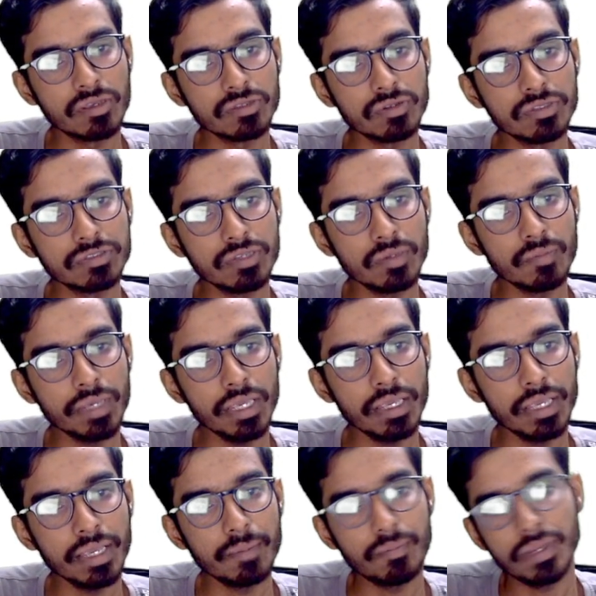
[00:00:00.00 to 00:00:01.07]
This will be
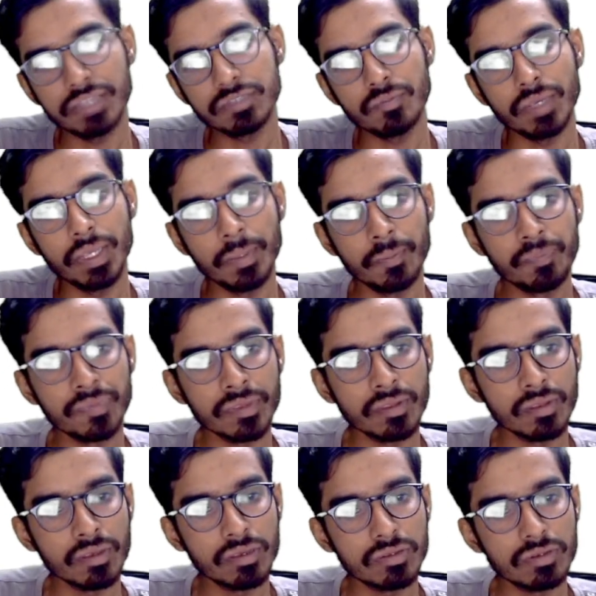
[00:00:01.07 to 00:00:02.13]
a plus b.
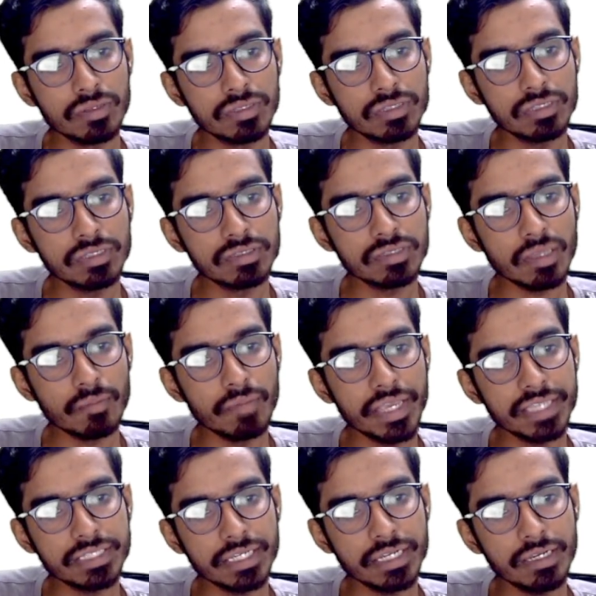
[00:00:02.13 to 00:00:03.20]
This is
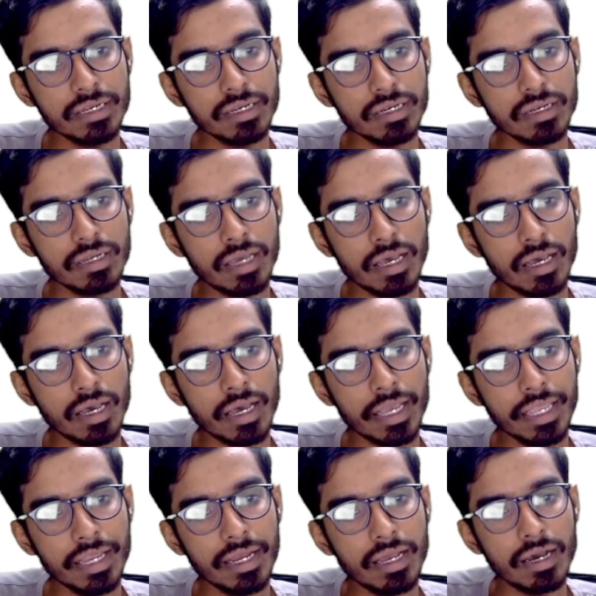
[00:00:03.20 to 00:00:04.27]
summation
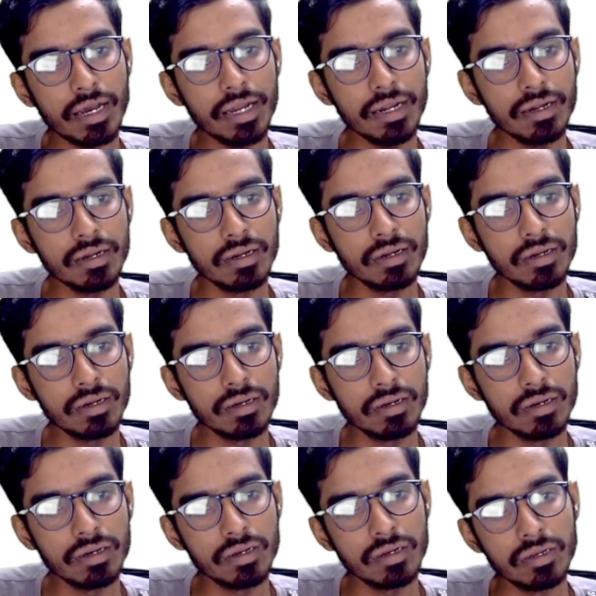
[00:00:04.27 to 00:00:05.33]
I dot.
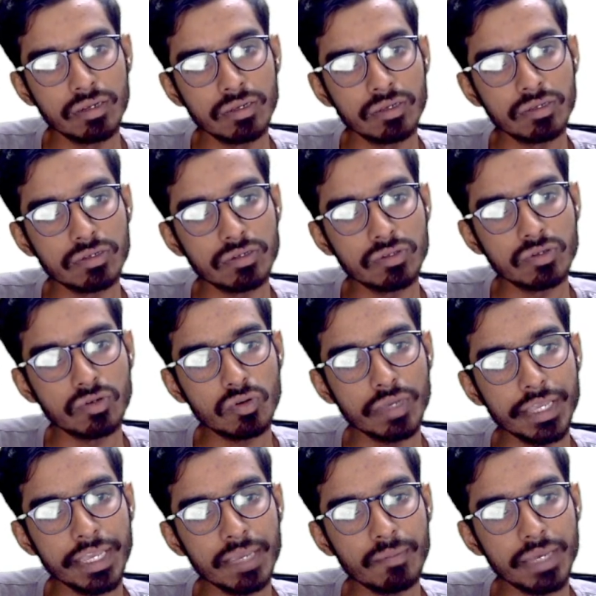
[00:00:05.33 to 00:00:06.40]
So dou
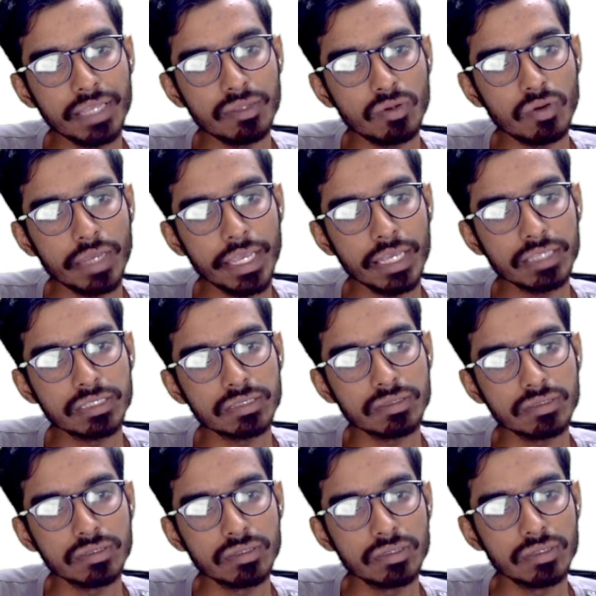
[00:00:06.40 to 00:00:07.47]
a by dou x
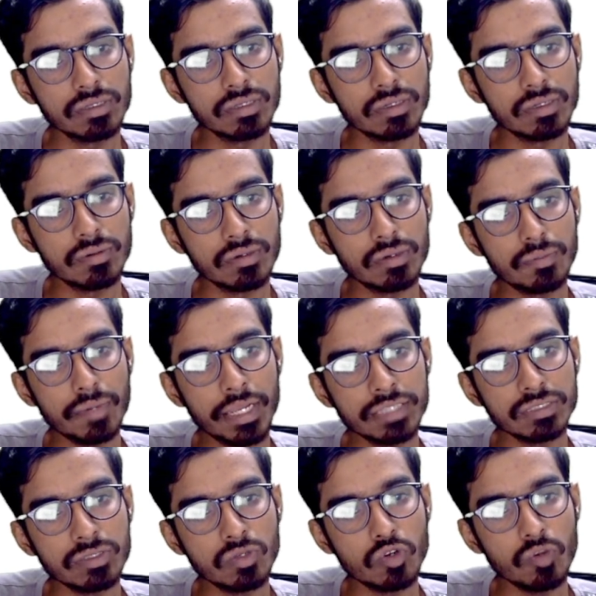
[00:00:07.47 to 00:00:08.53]
plus
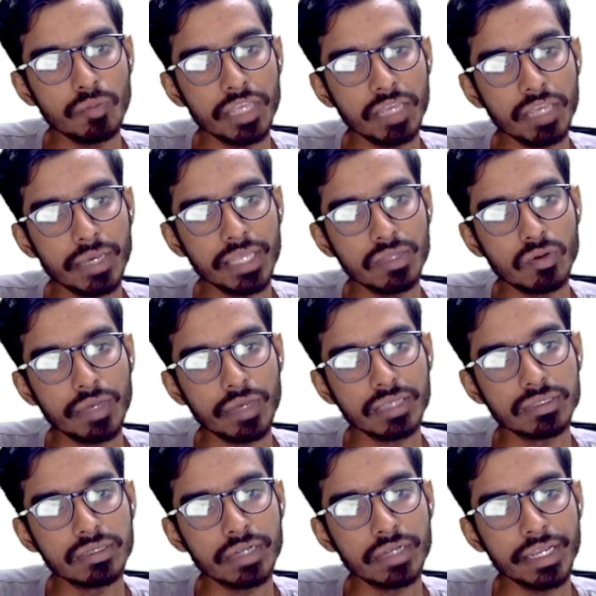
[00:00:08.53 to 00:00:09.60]
dou b by dou
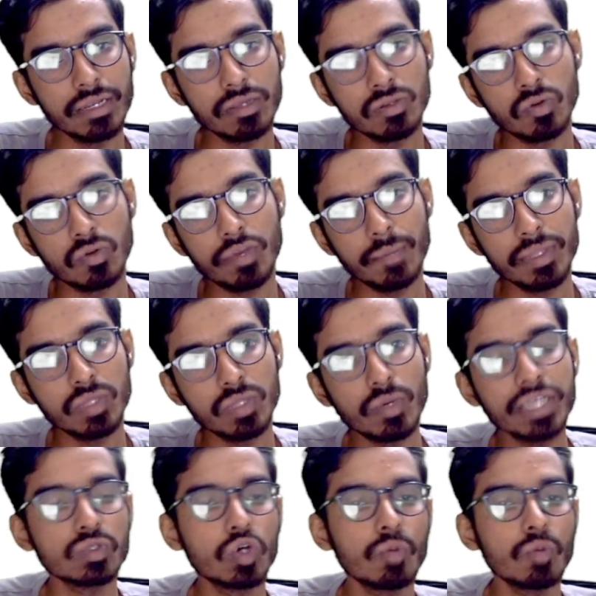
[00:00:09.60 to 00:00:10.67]
x, right? Dou a by dou x,
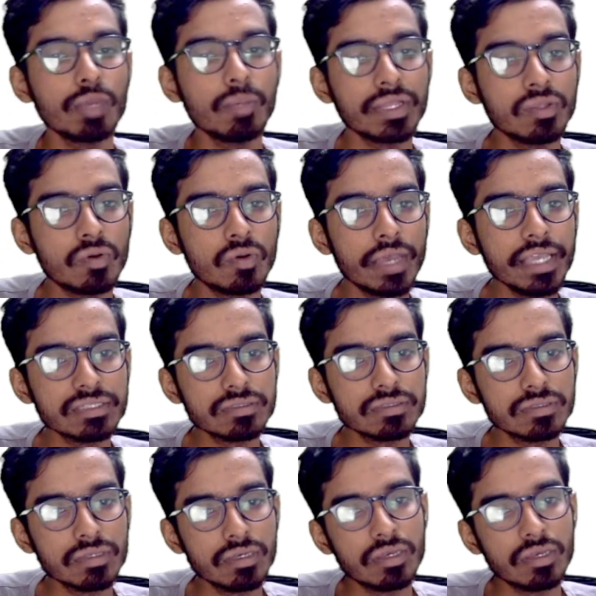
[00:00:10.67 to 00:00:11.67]
dou b by dou x.